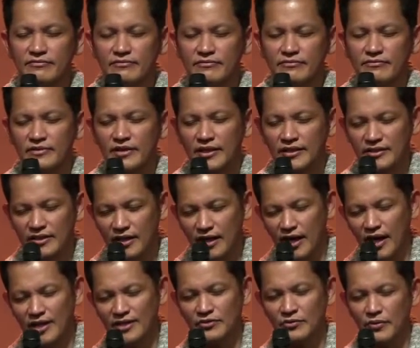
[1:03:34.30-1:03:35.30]
that
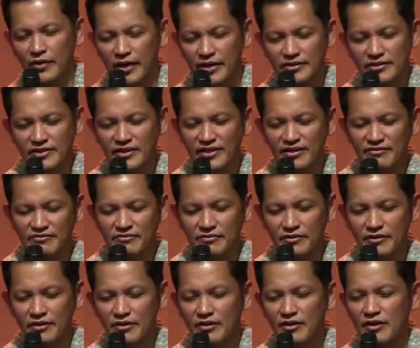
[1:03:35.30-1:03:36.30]
God raised him
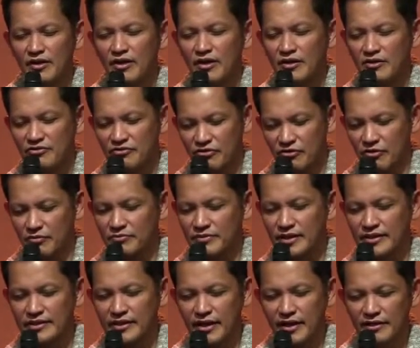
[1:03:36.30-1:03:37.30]
from the
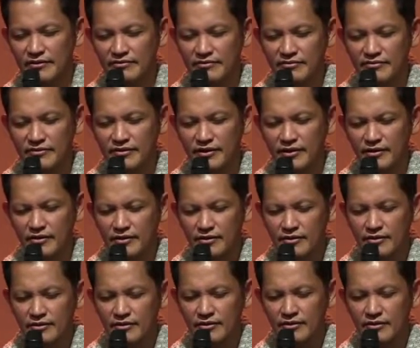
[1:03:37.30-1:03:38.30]
dead.
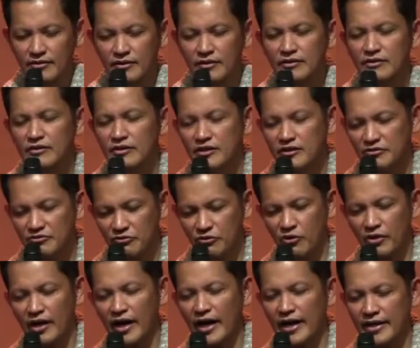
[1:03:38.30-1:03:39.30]

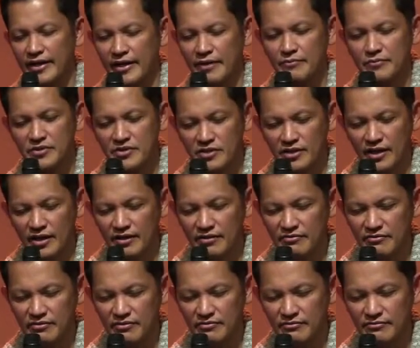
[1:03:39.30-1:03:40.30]
Therefore, I am saved.
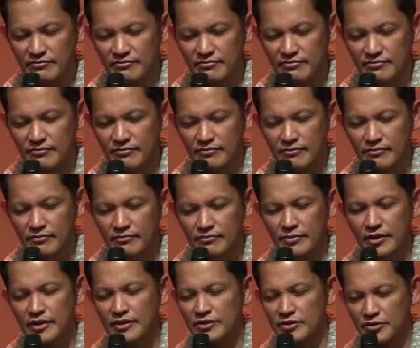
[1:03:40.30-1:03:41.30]

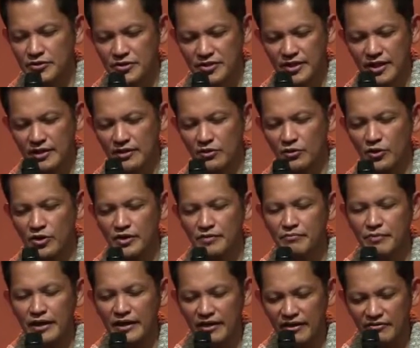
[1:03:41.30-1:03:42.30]
Because you said, Lord,
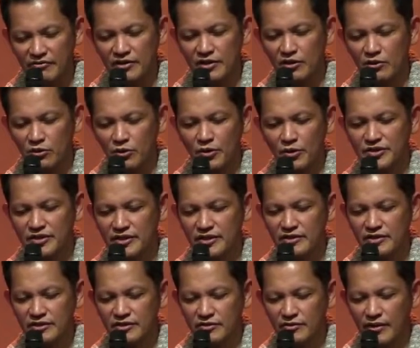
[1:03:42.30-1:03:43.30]
believe in the Lord
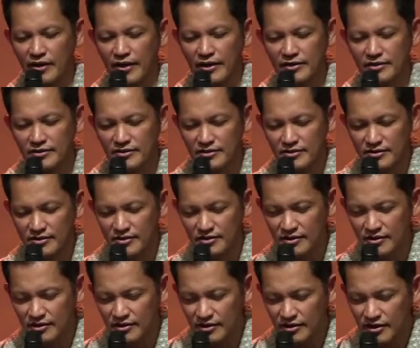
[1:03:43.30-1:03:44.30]
Jesus Christ,
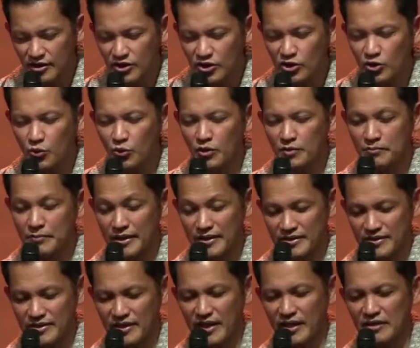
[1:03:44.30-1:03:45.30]
you will be
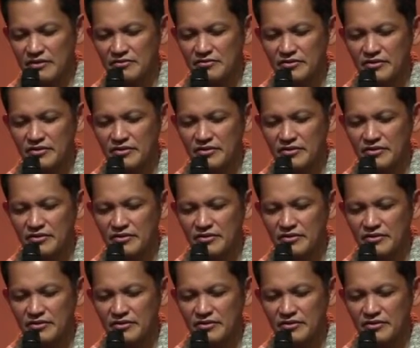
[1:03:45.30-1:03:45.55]
saved